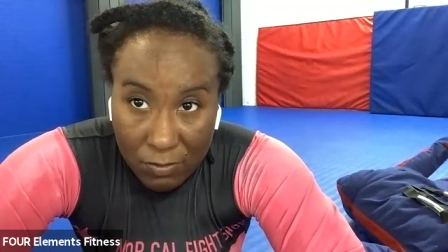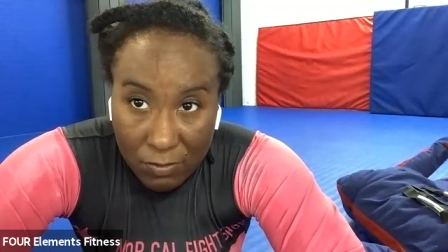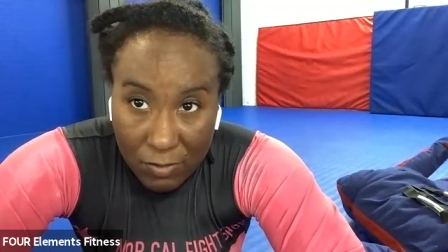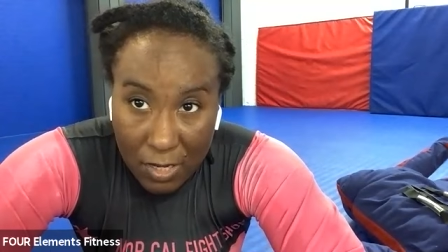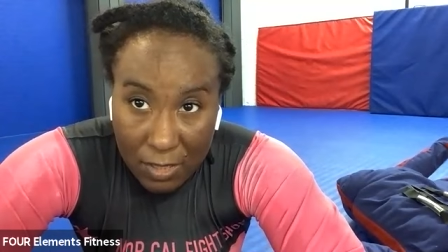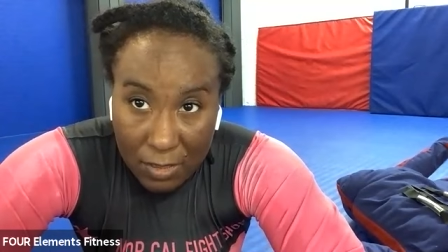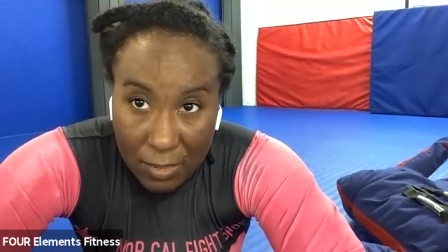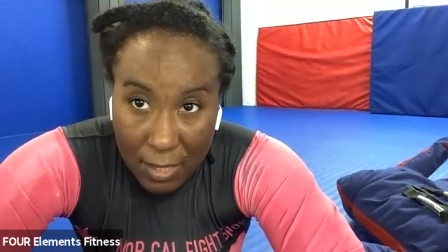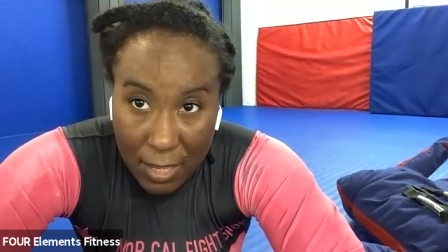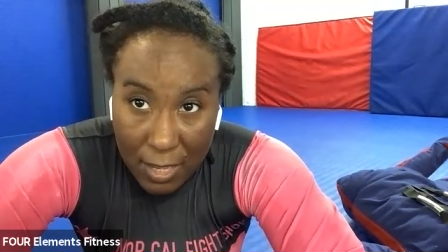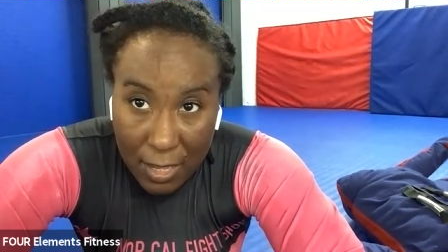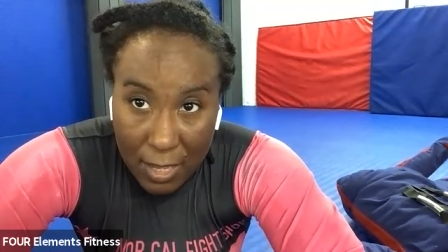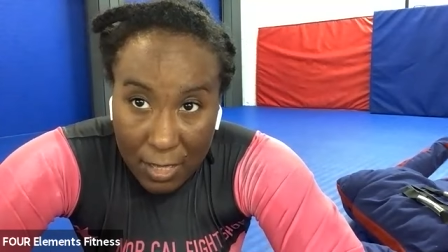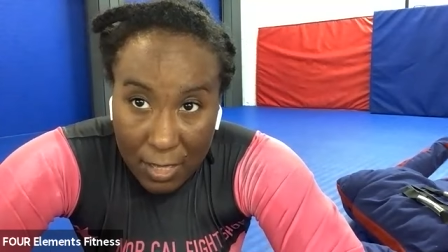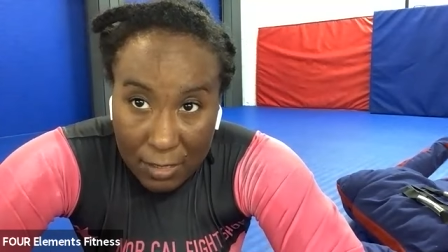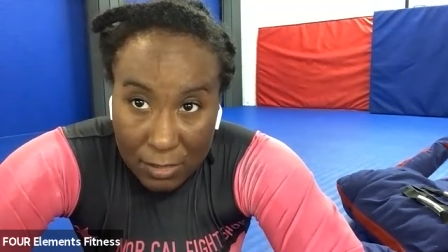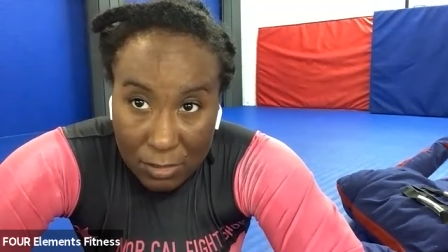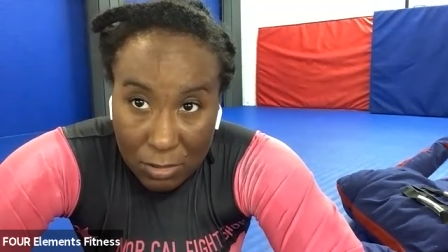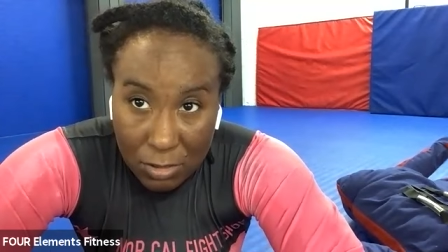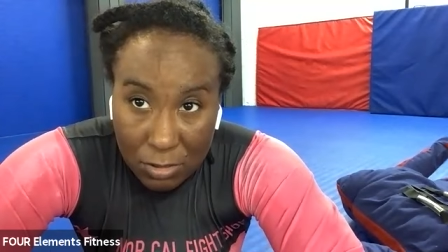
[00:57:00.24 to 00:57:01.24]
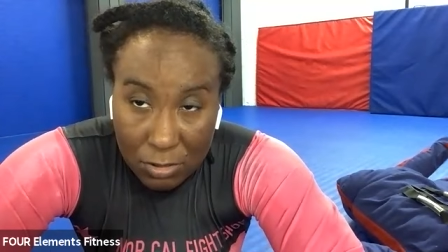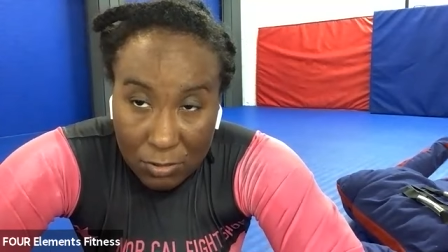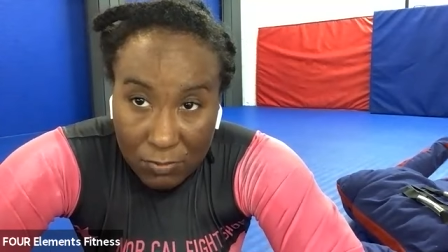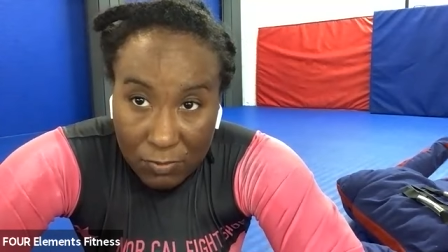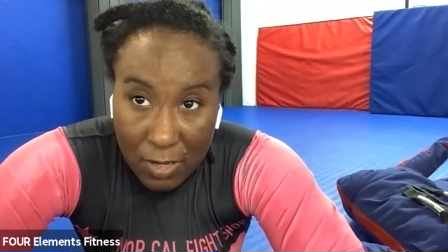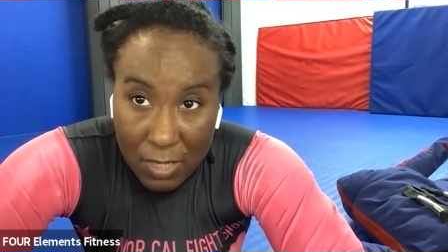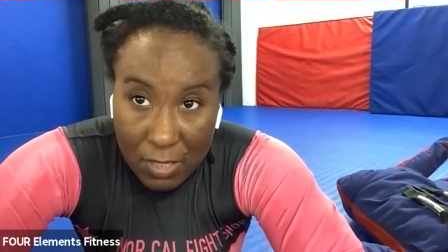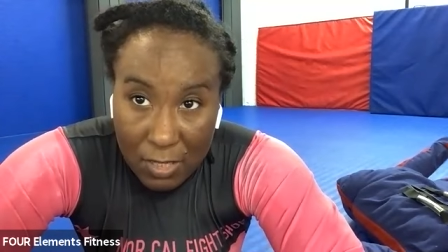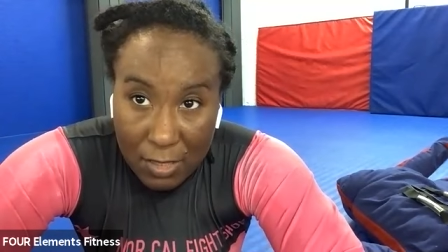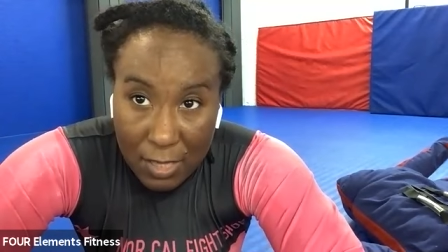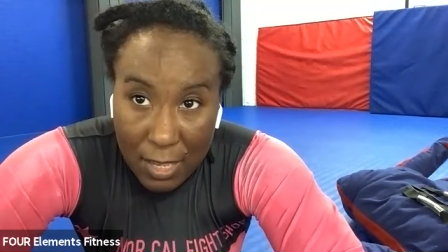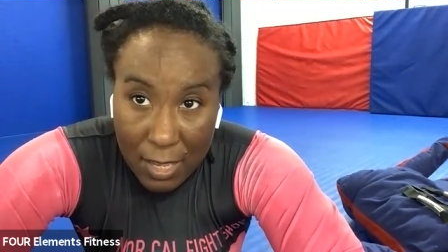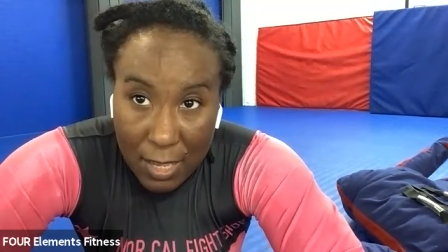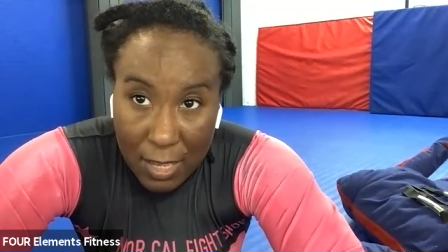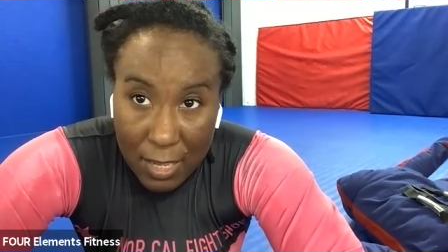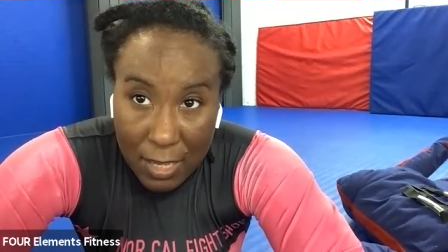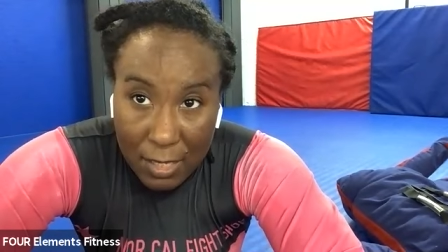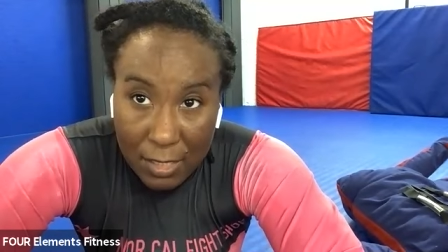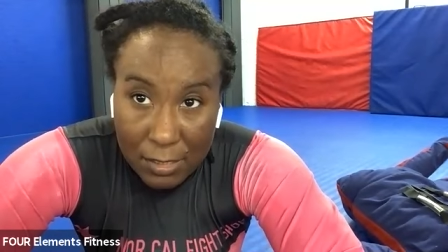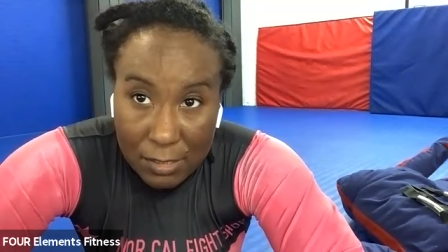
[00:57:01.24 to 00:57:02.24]
to fight the hands, start to fight the
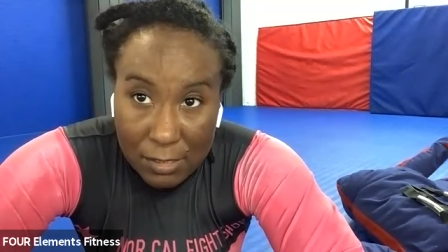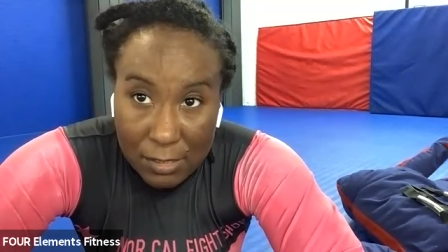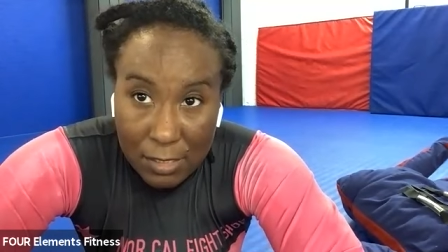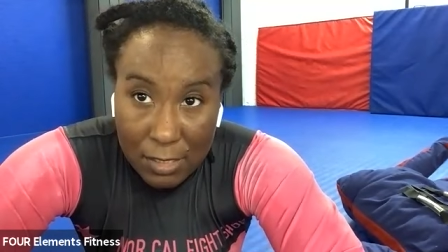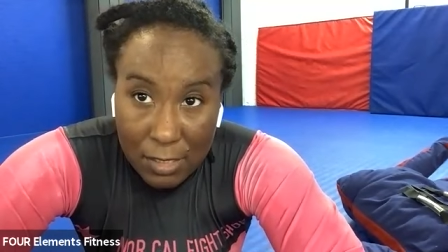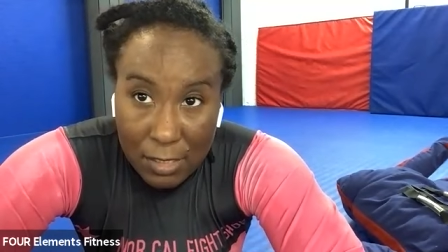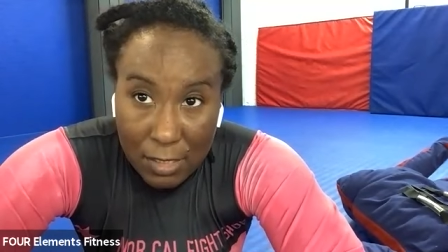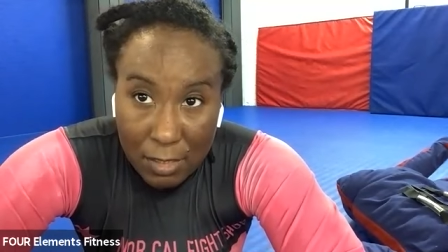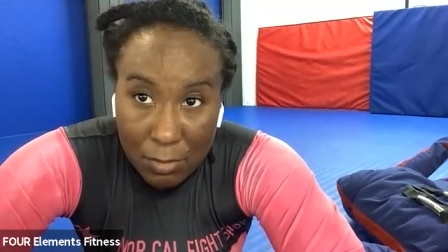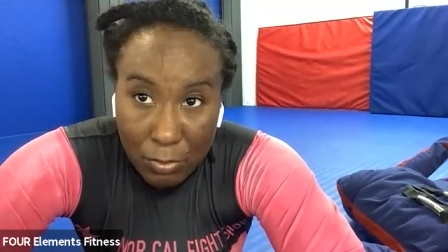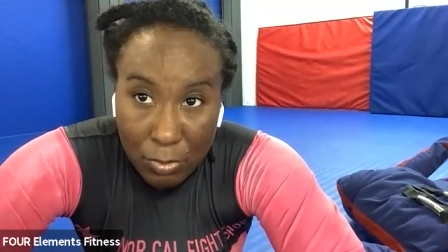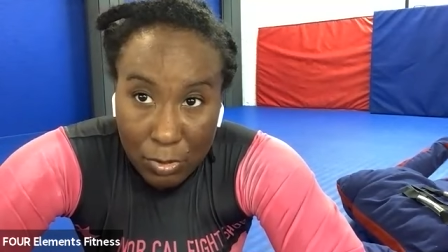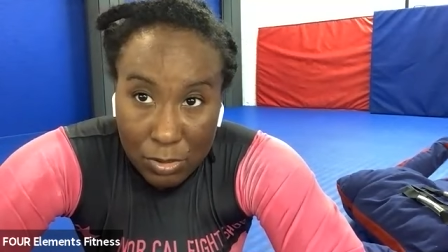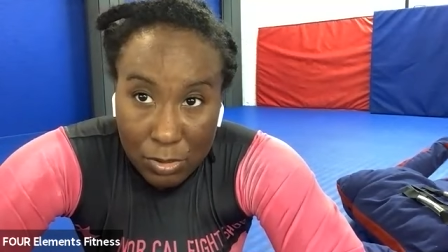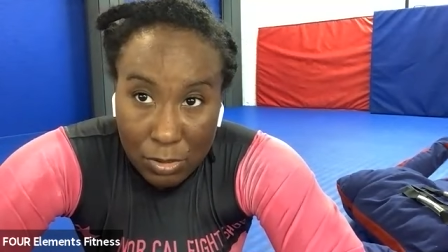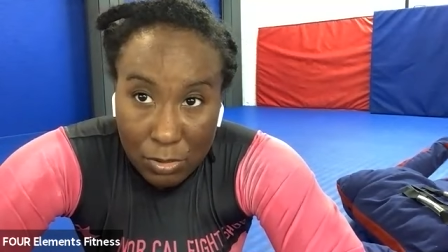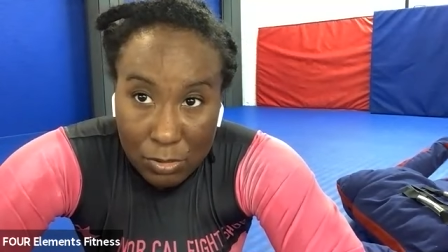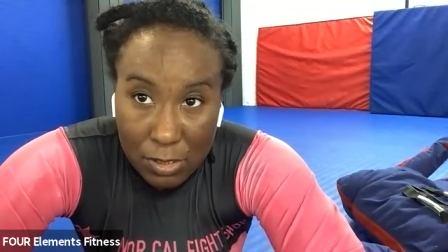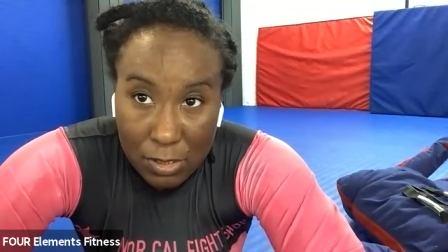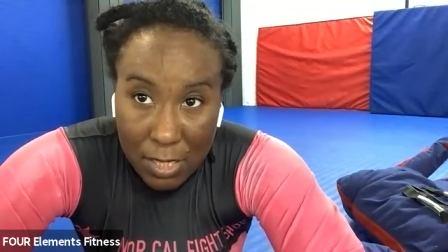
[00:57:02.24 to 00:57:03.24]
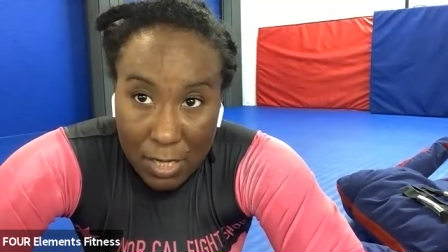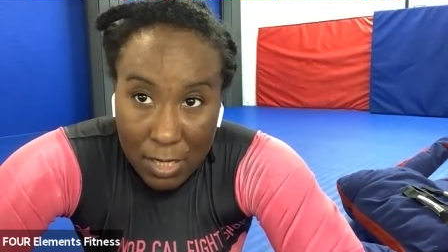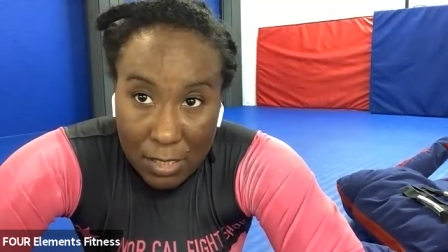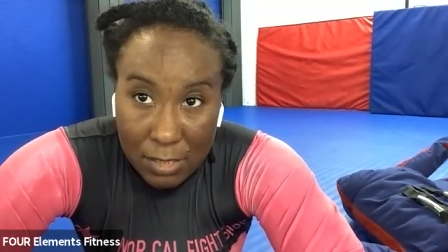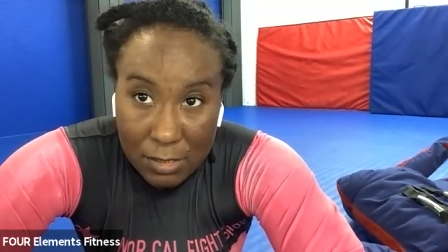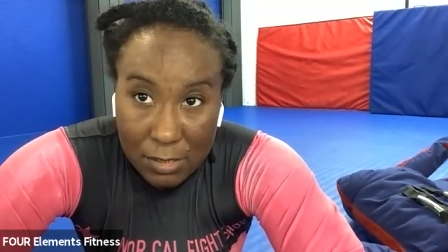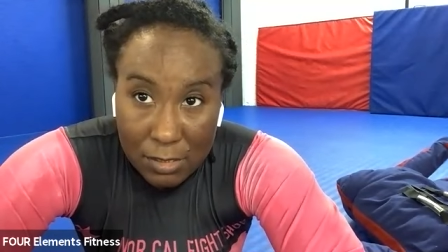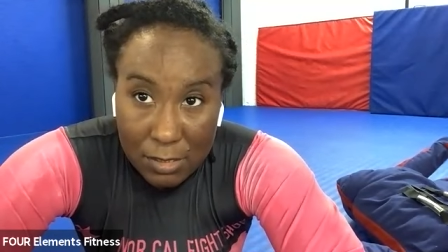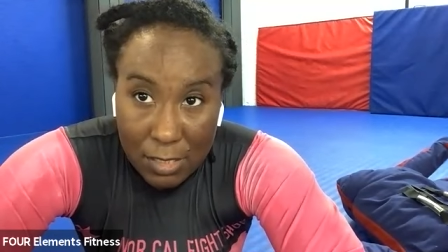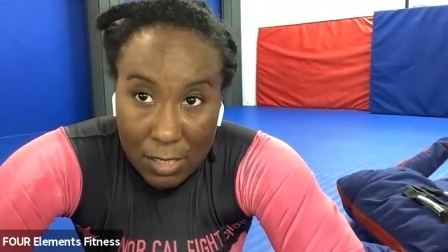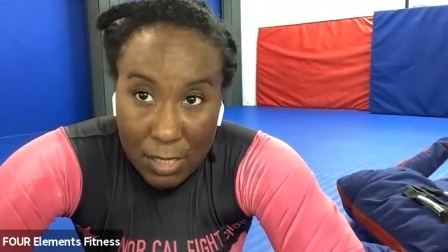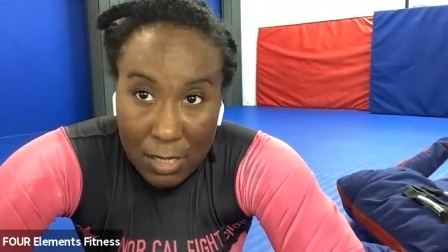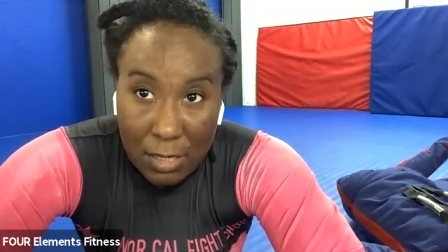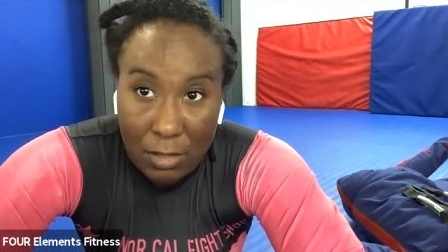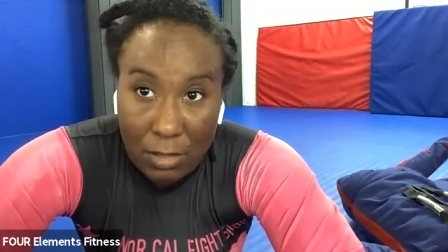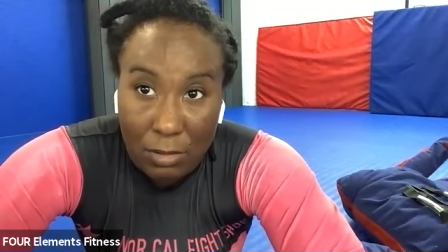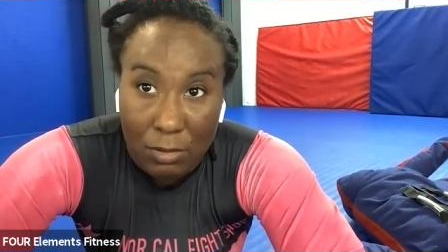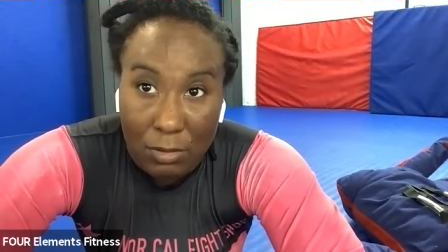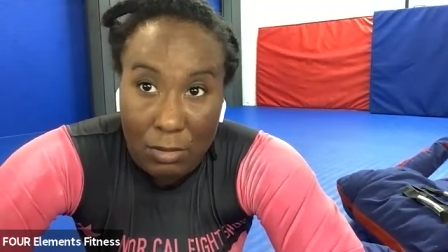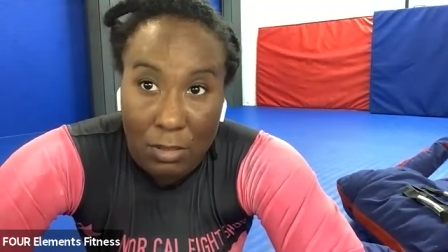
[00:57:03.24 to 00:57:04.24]
hands, push those hands
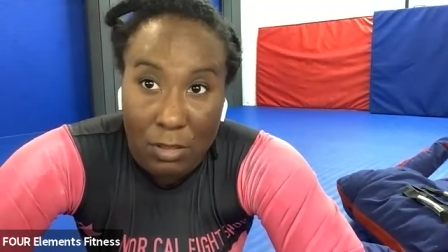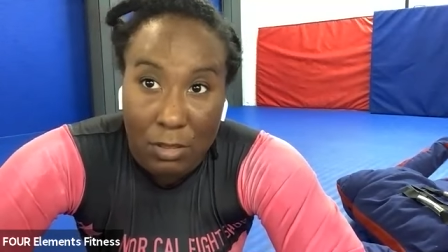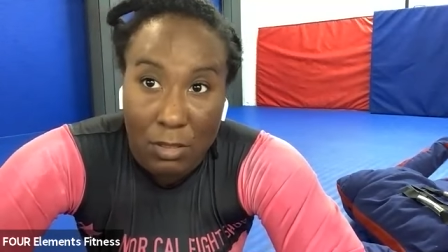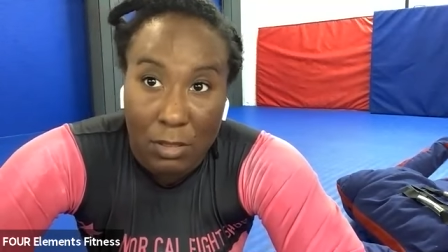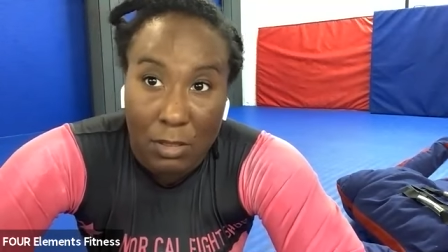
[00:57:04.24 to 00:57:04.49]
down.